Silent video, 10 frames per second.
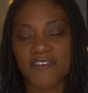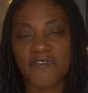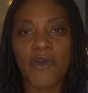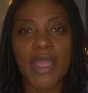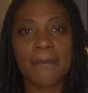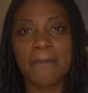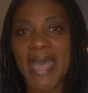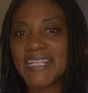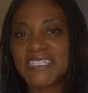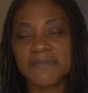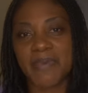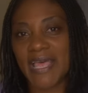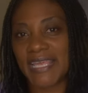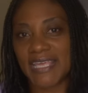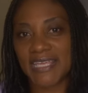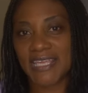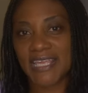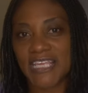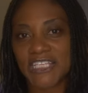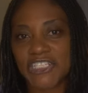For a man's belly
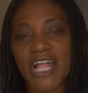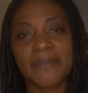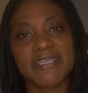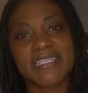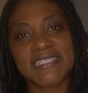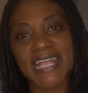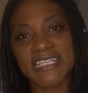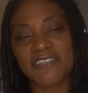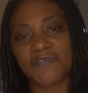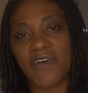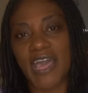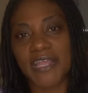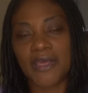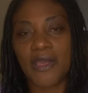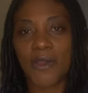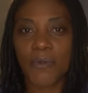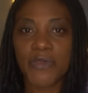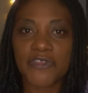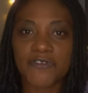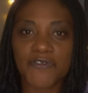shall be satisfied
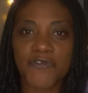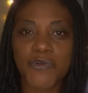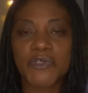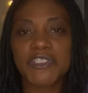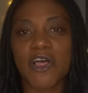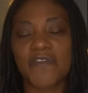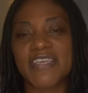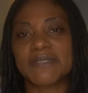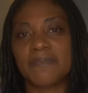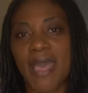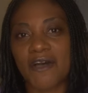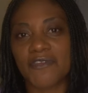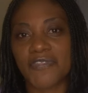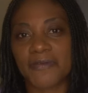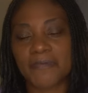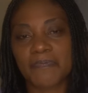with the fruit of his mouth,